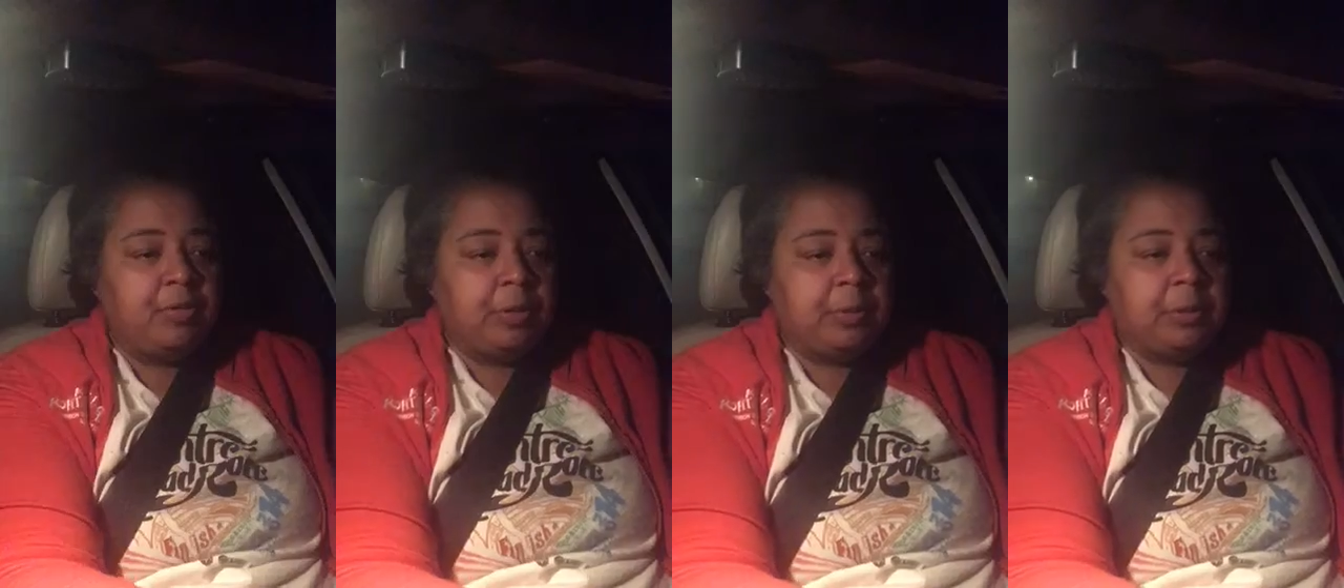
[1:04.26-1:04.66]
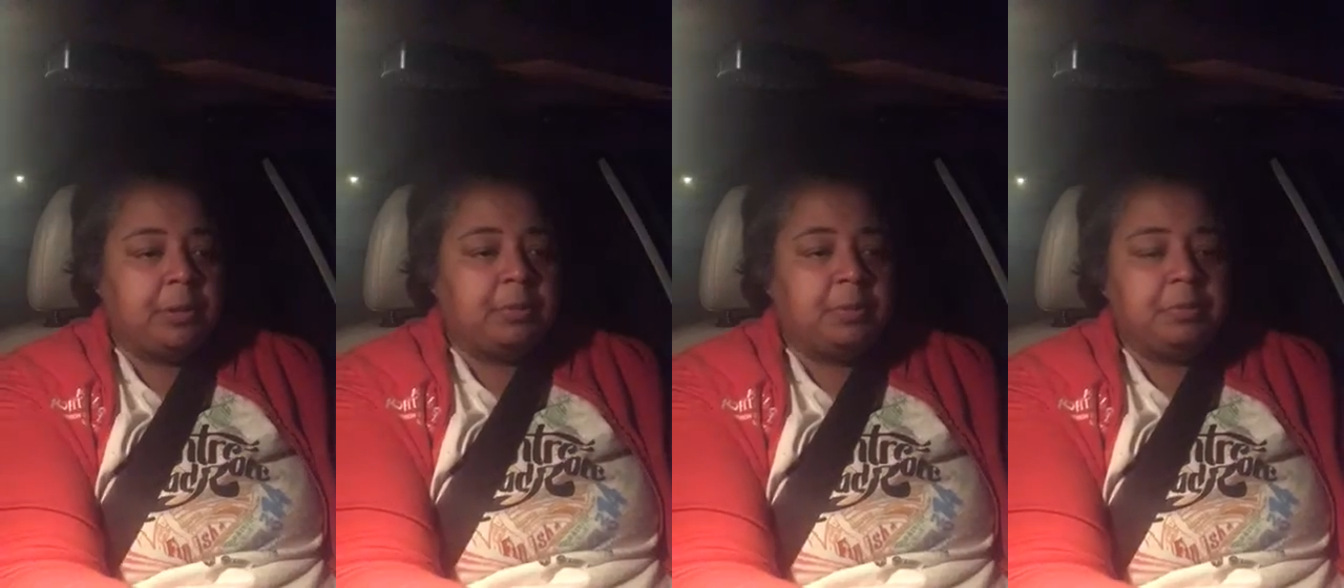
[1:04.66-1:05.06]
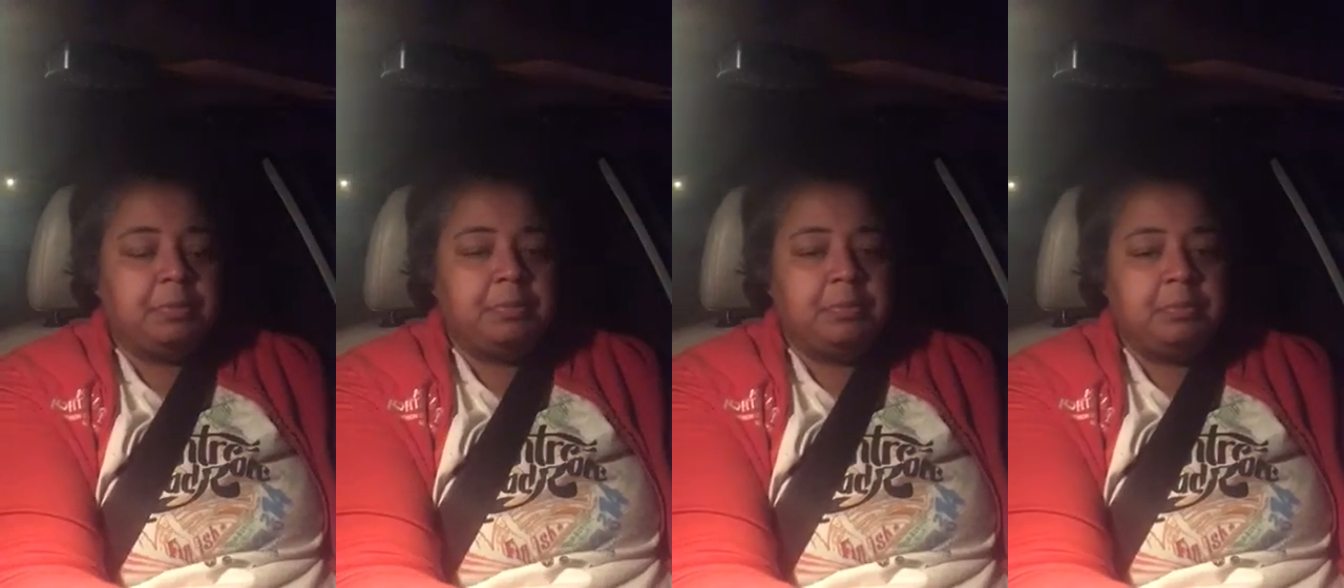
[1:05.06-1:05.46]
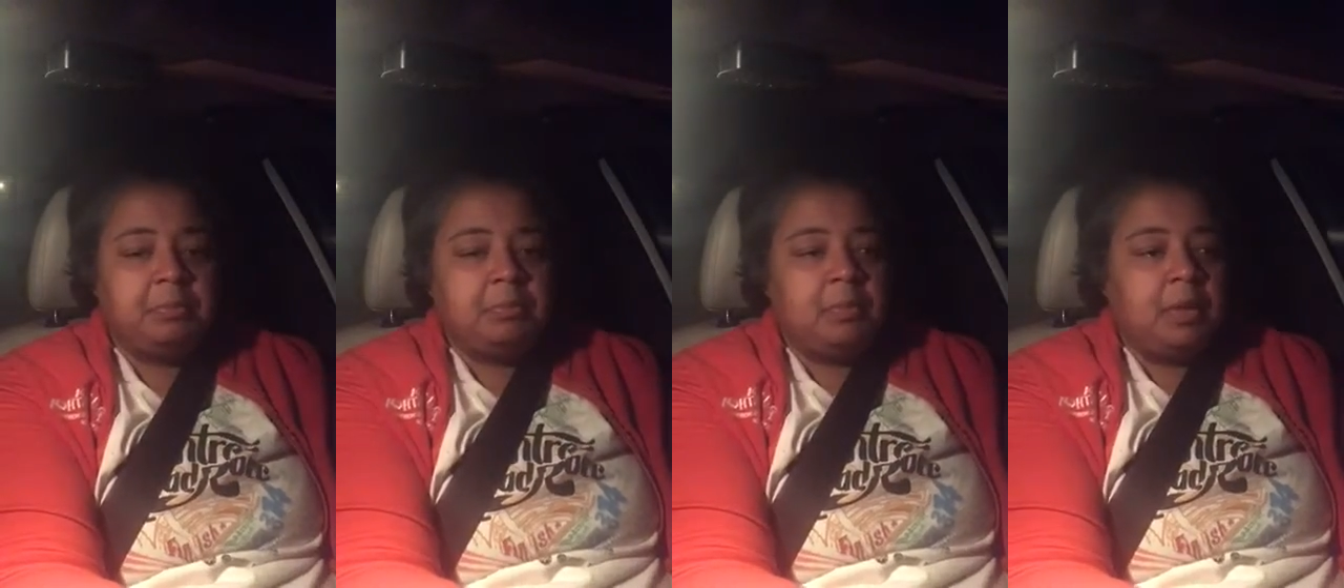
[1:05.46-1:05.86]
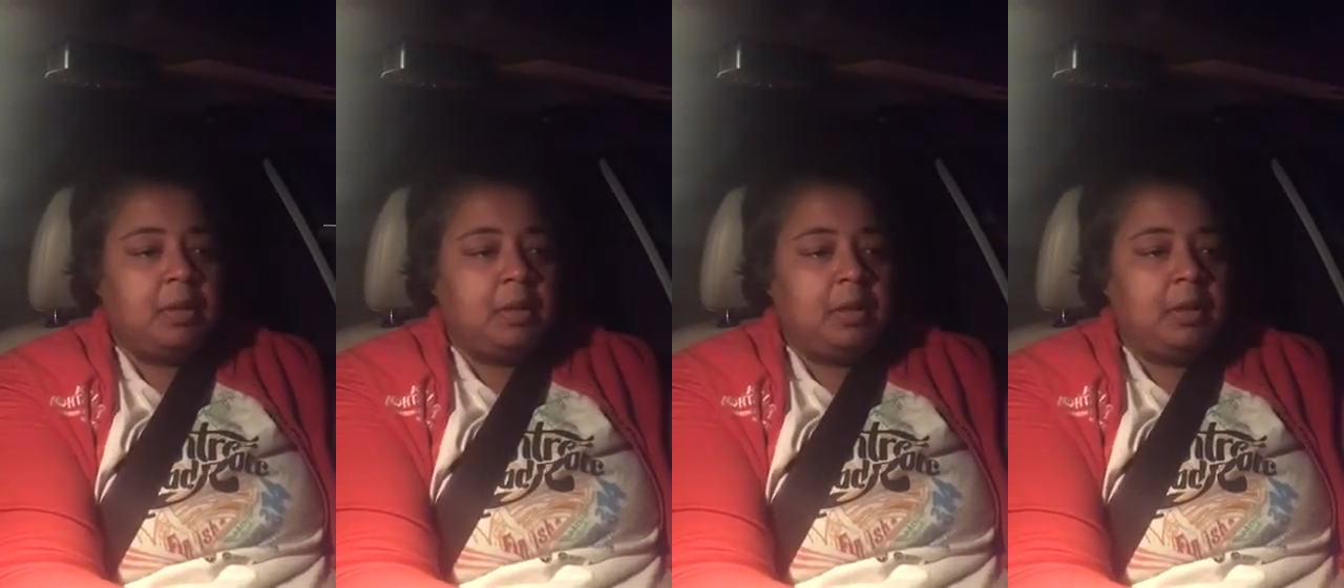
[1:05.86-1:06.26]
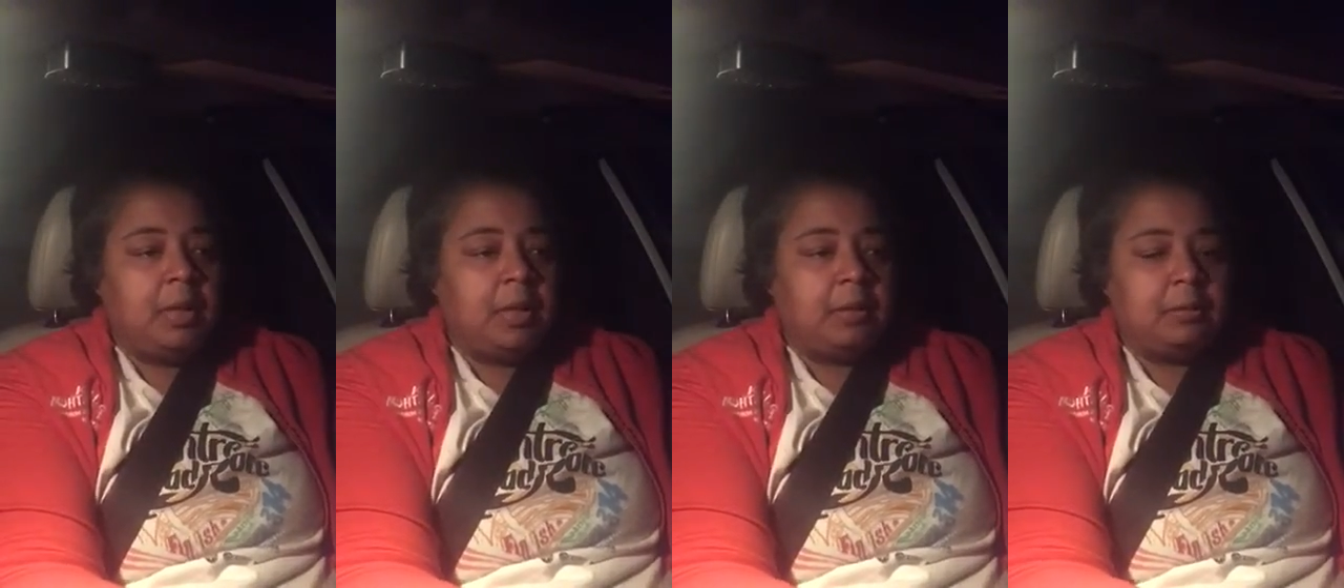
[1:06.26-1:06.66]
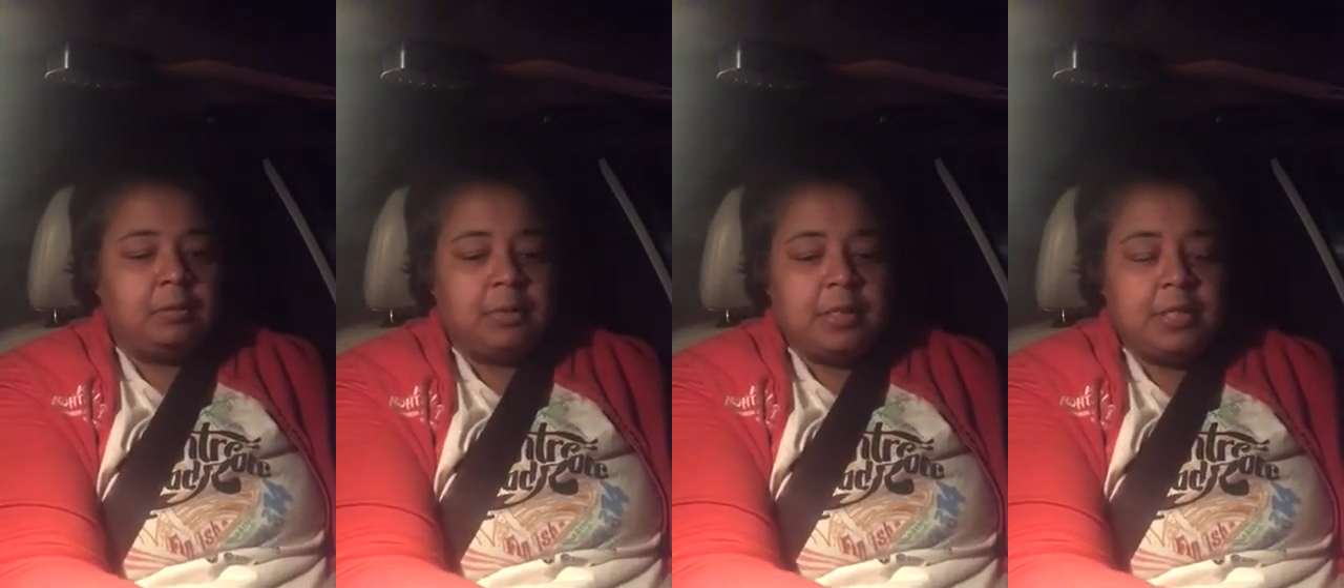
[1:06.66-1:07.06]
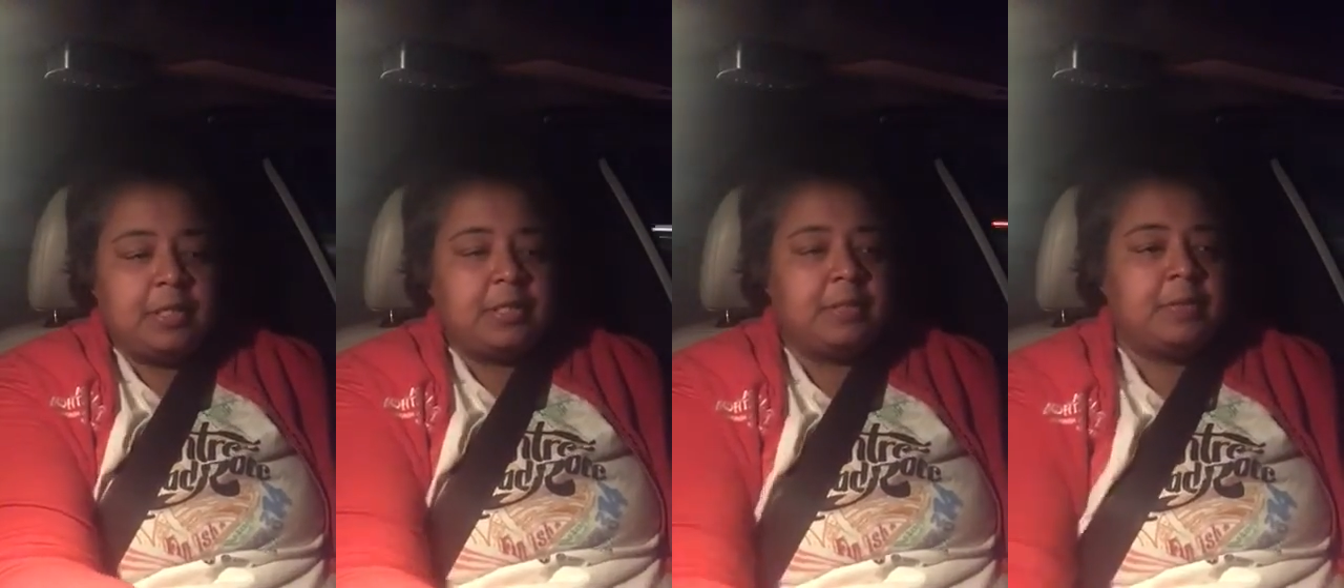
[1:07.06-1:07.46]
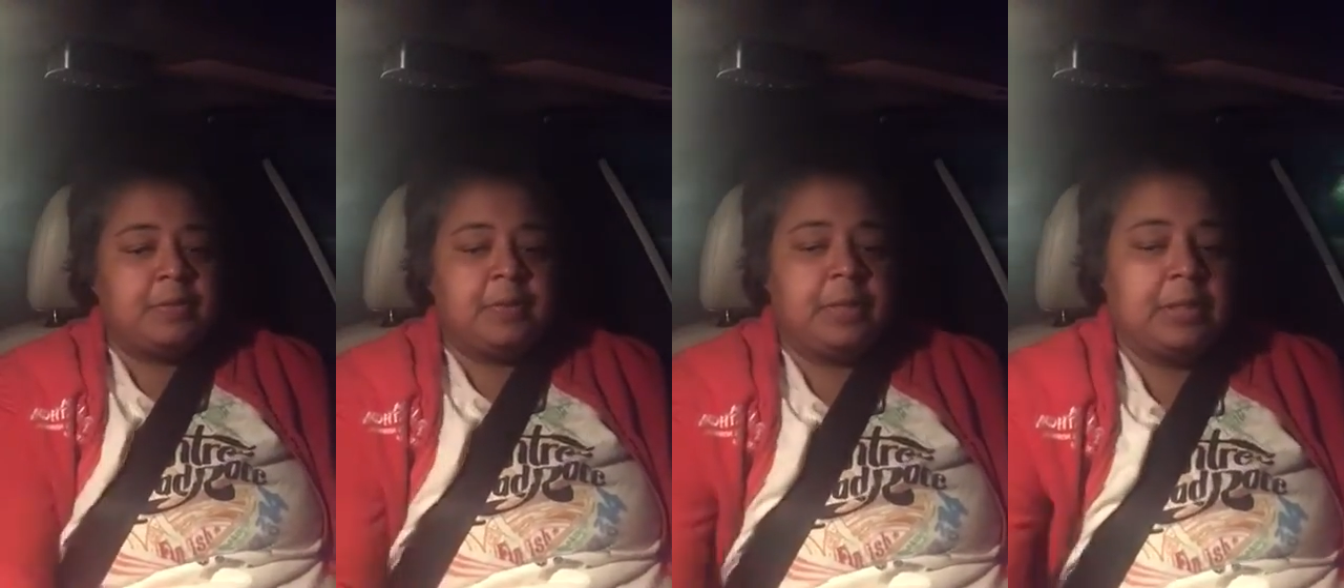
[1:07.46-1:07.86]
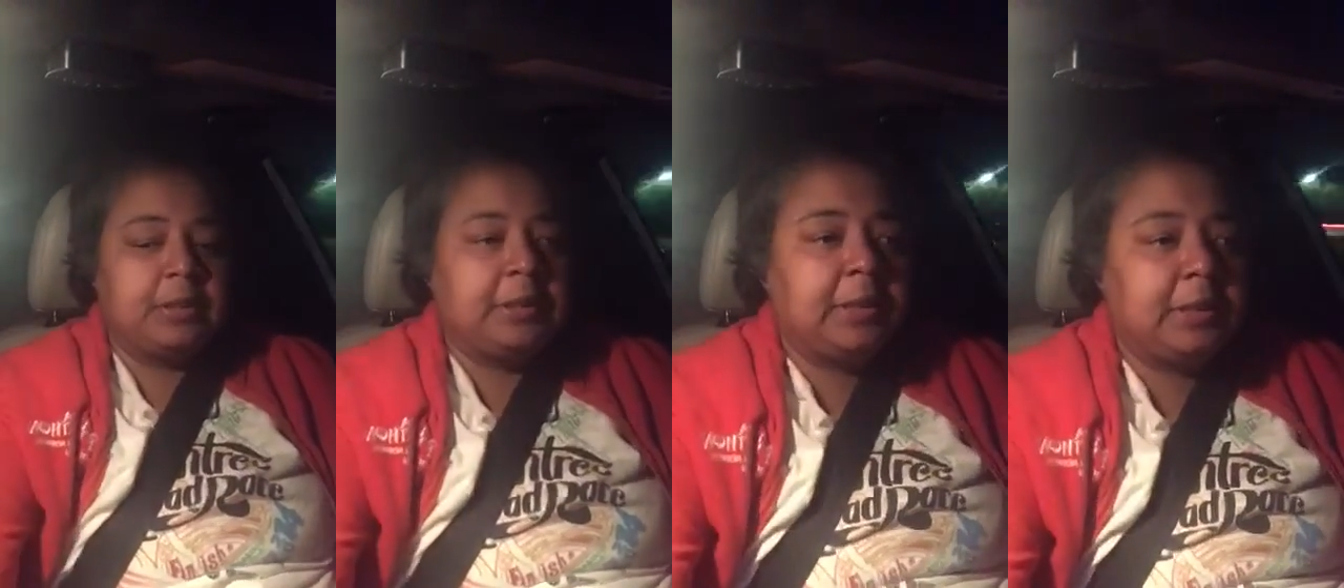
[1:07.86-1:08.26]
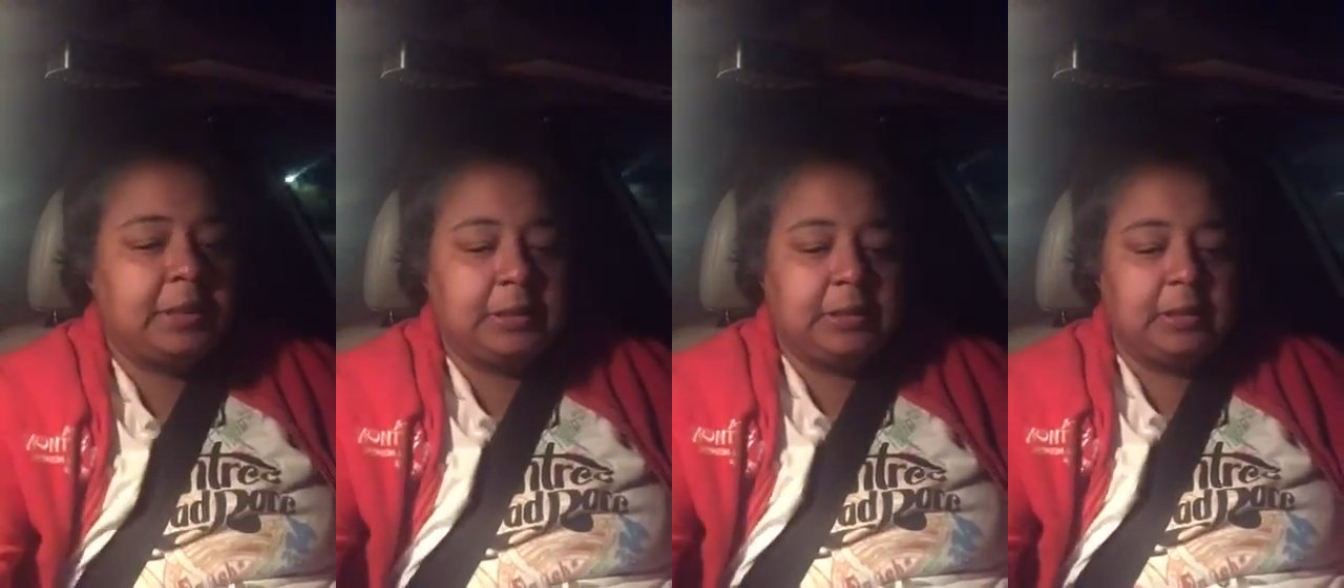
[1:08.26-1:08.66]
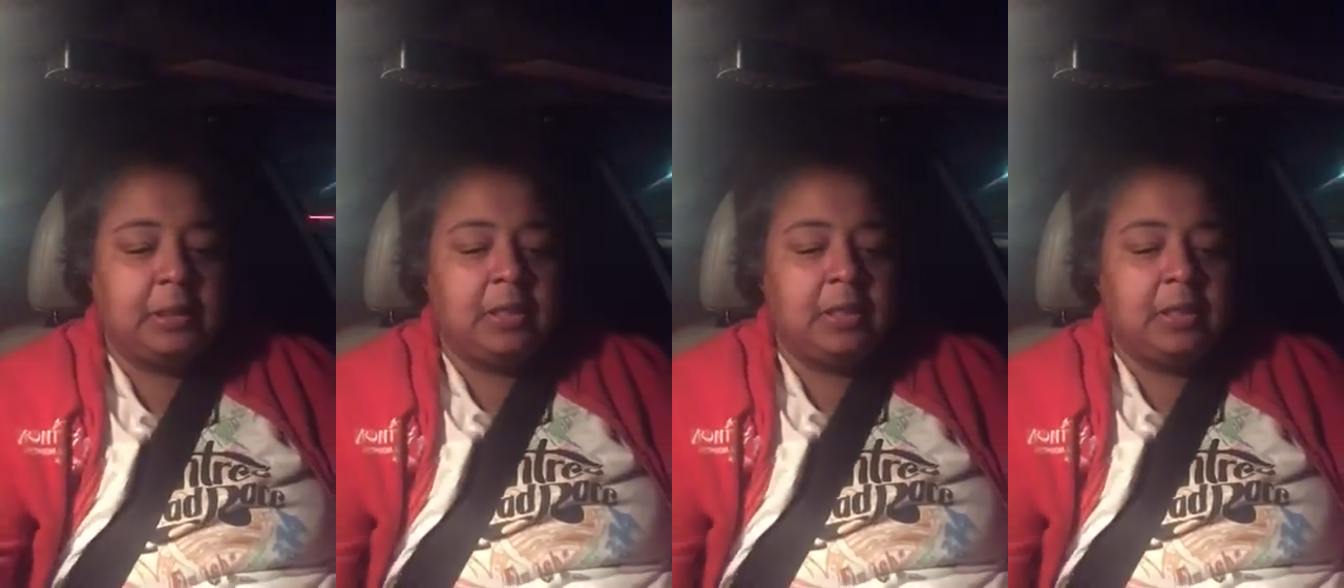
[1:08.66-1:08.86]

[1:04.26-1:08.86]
Grubhub. Now, it is, what, 6?